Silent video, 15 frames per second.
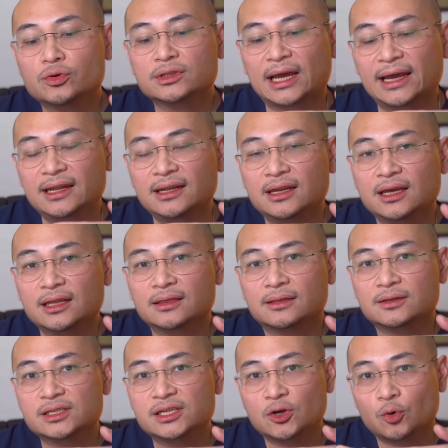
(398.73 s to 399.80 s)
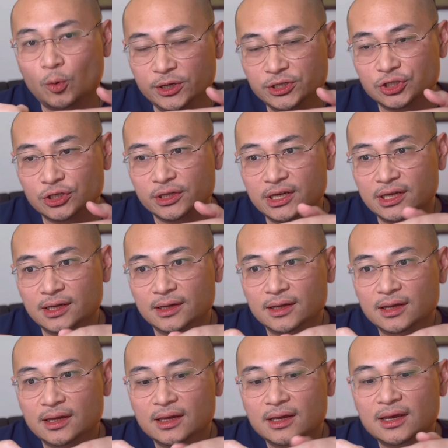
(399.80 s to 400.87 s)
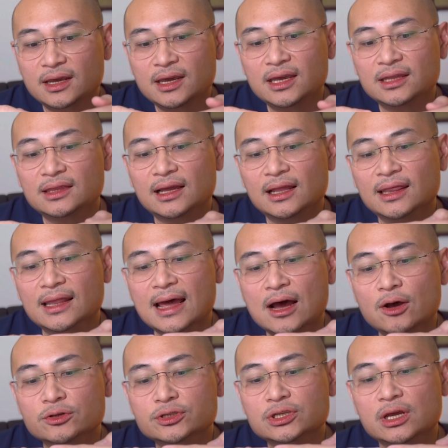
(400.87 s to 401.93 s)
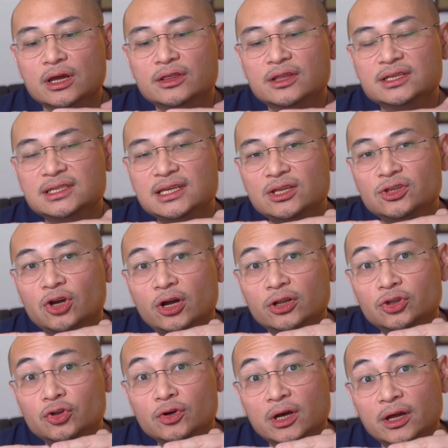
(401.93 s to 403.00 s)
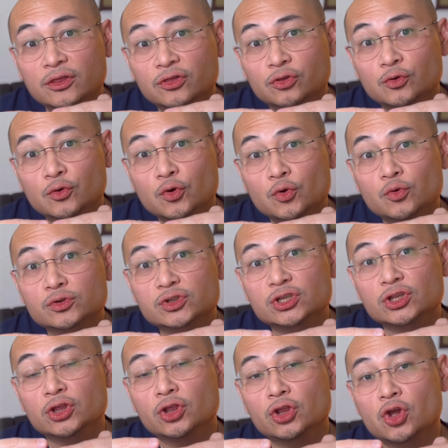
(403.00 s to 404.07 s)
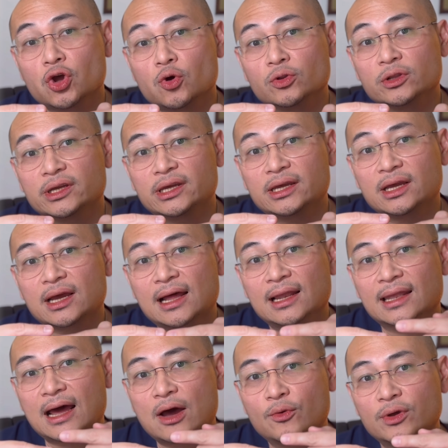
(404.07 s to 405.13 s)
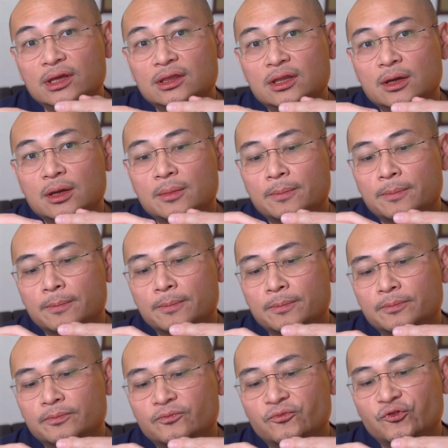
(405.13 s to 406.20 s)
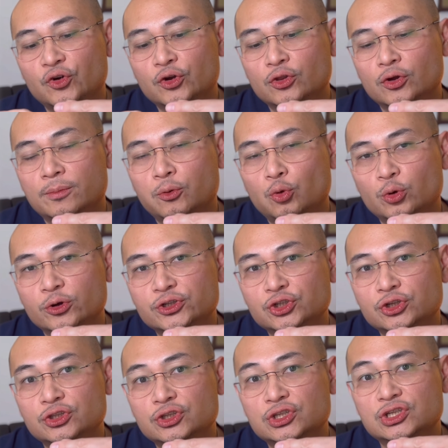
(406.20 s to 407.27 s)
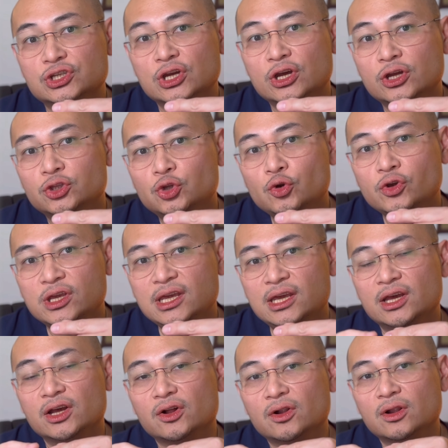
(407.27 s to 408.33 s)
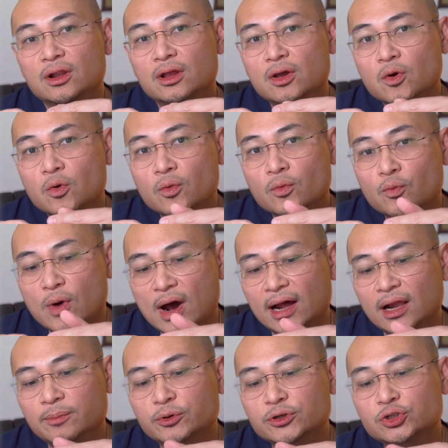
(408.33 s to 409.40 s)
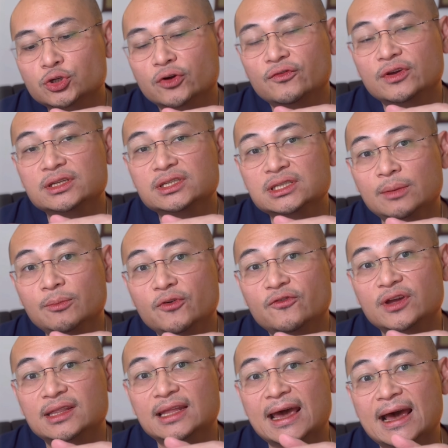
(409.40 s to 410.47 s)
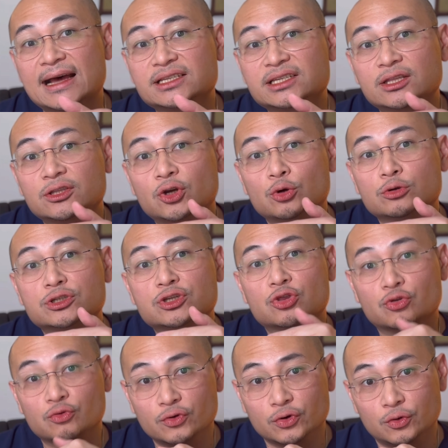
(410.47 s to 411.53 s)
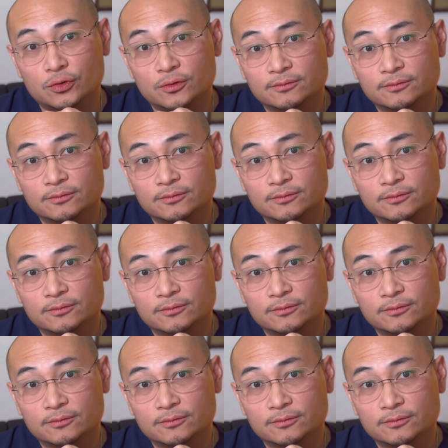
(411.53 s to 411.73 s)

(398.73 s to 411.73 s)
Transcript: tighten it sequentially, it allows the seton to cut through slowly, allowing the further portions to heal while preserving some of it as it goes through.